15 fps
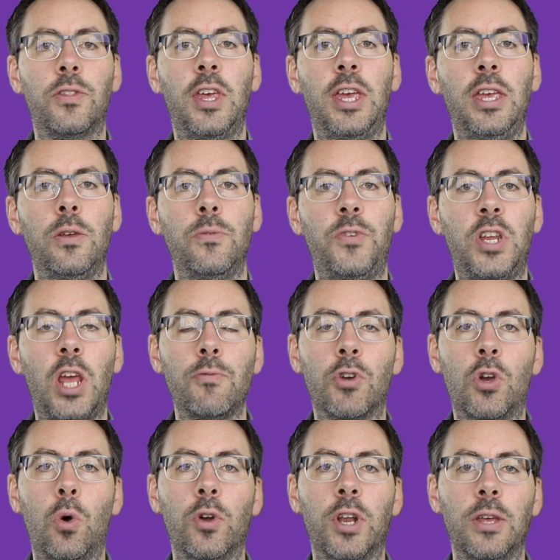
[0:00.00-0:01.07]
the video
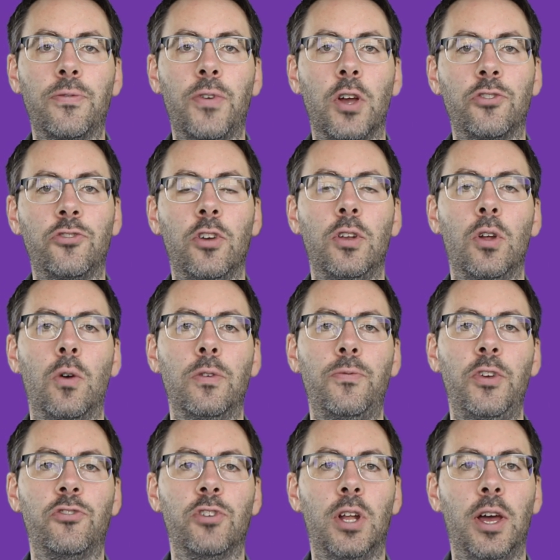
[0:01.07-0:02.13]
recording function of the
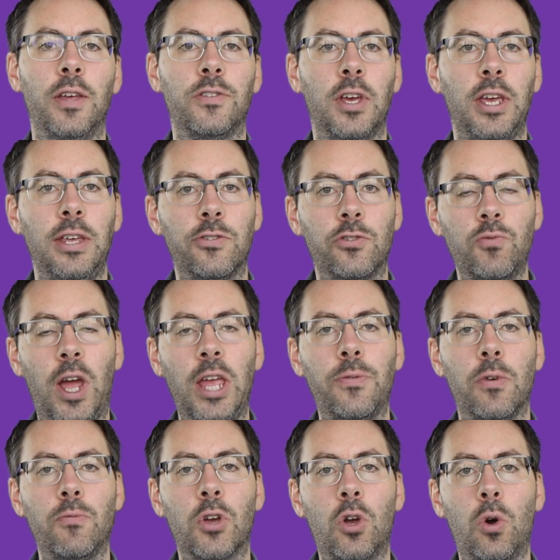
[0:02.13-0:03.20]
visualiser is great
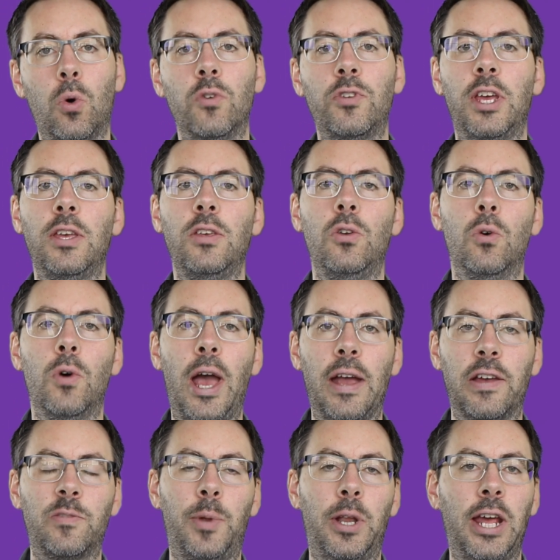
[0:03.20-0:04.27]
for recording your
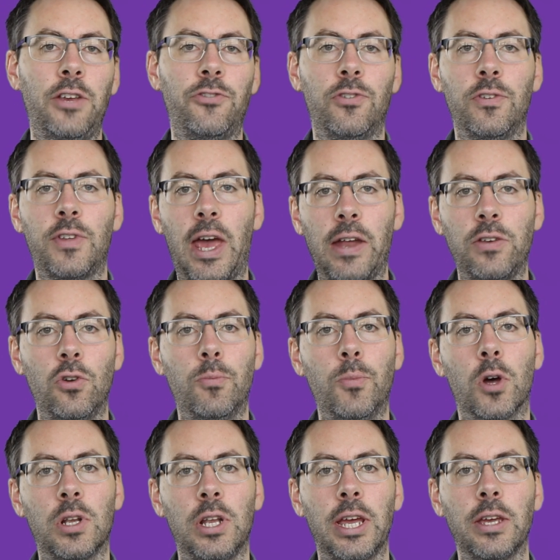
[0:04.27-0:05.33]
explanations and your
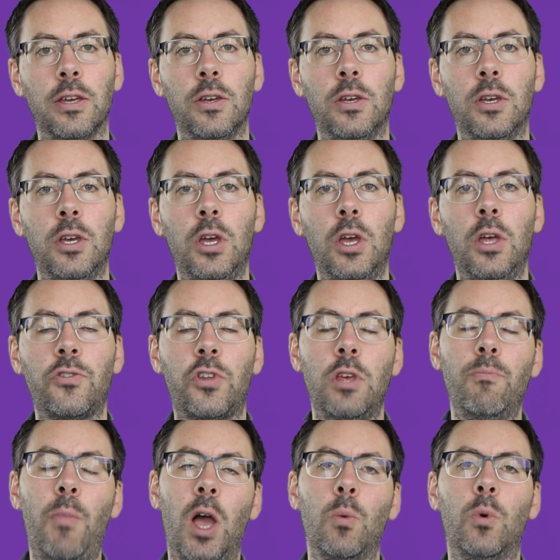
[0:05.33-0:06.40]
modelling. So you
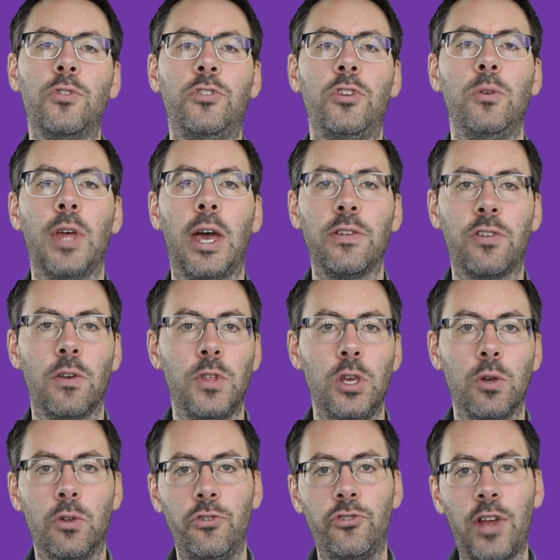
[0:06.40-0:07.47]
might want to do that so that you
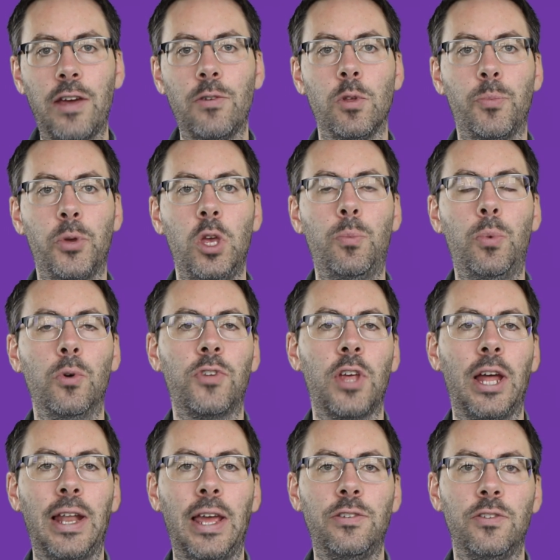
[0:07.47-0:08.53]
can share it with pupils at a
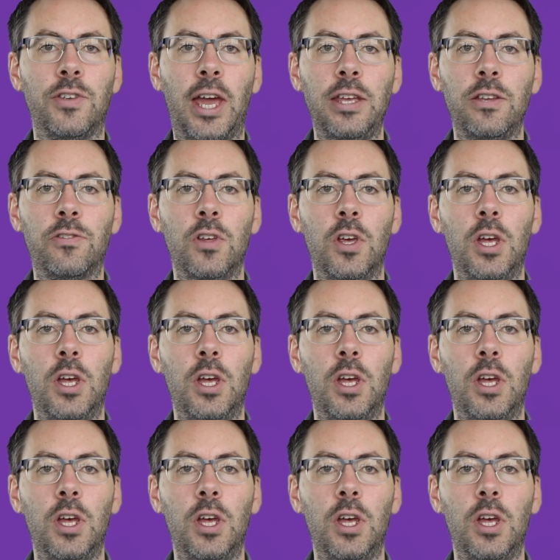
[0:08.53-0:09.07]
later date,